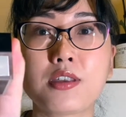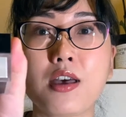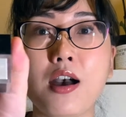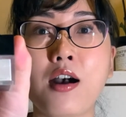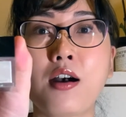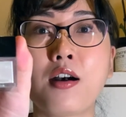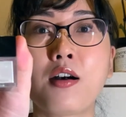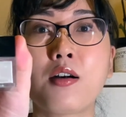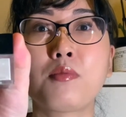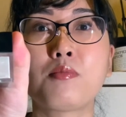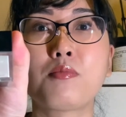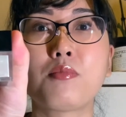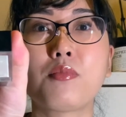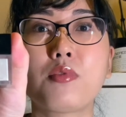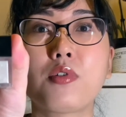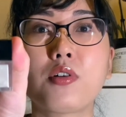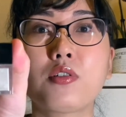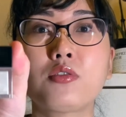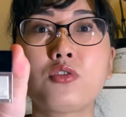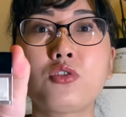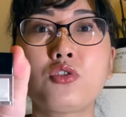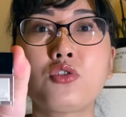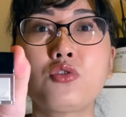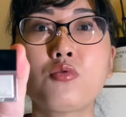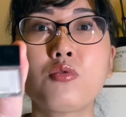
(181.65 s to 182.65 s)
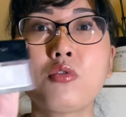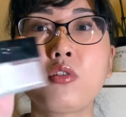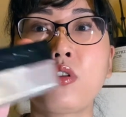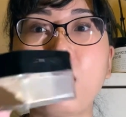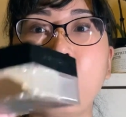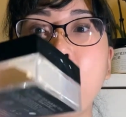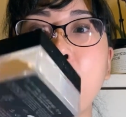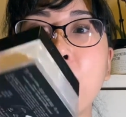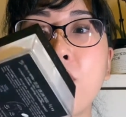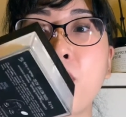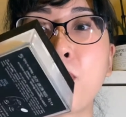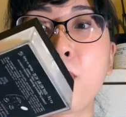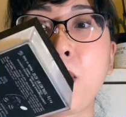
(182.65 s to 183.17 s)
Do
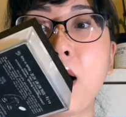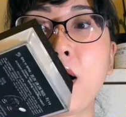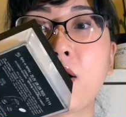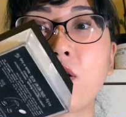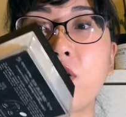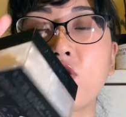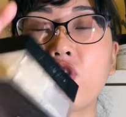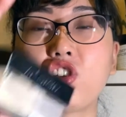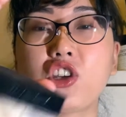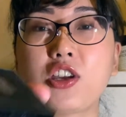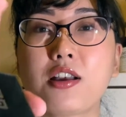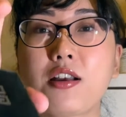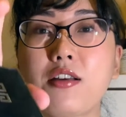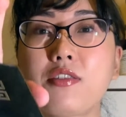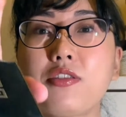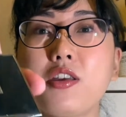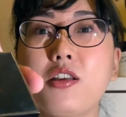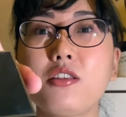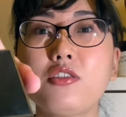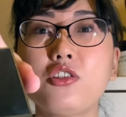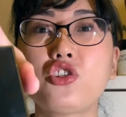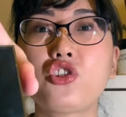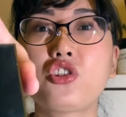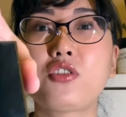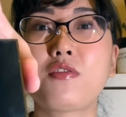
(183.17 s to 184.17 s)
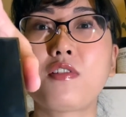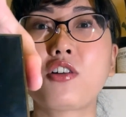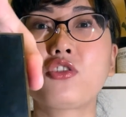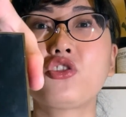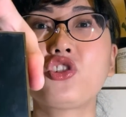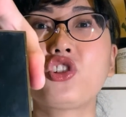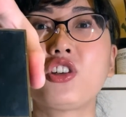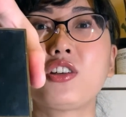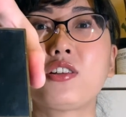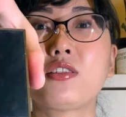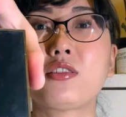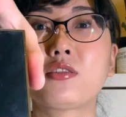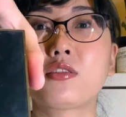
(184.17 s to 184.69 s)
love the packaging. I think the
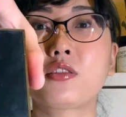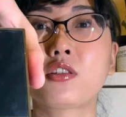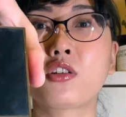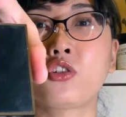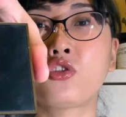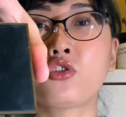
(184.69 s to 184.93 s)
Givenchy does a good